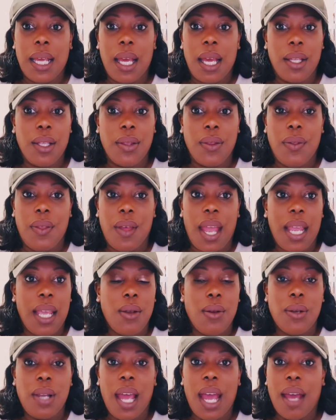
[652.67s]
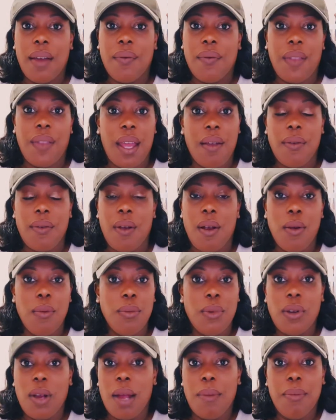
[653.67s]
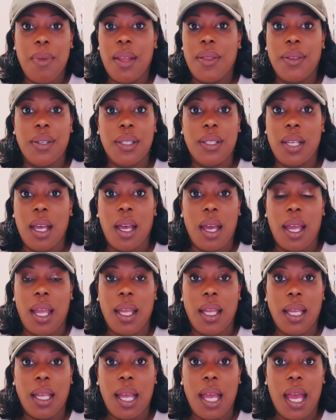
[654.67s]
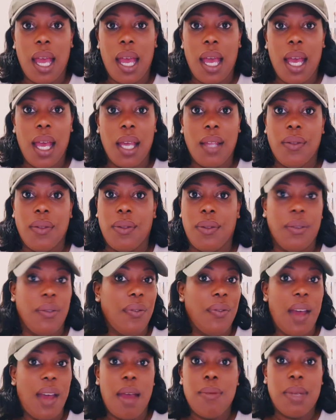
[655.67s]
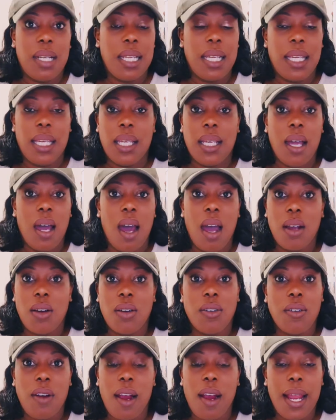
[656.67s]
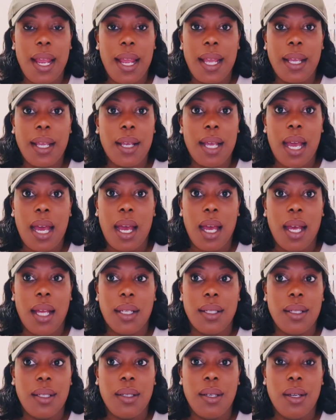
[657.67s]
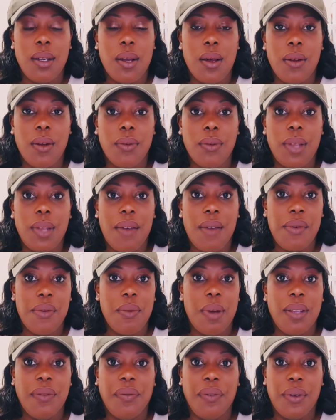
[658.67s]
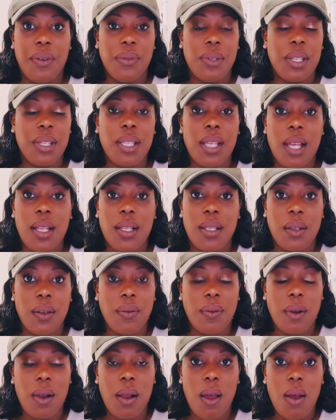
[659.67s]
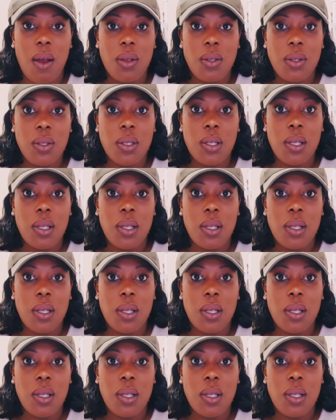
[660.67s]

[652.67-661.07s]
They could have their own grandmother die, and the family are crying, and everyone feels a sense of loss.